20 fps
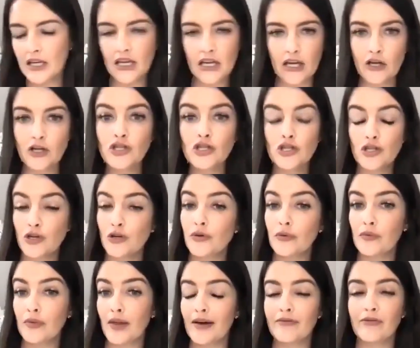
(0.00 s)
each new
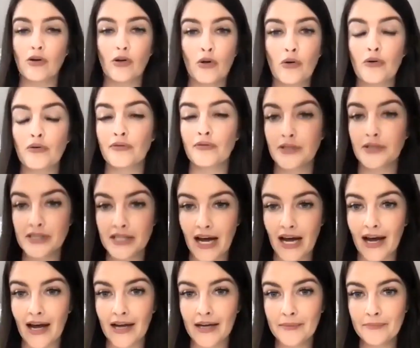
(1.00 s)
level over
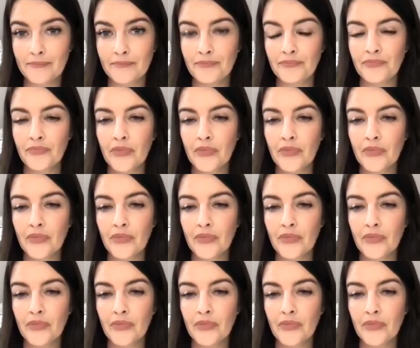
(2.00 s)
time.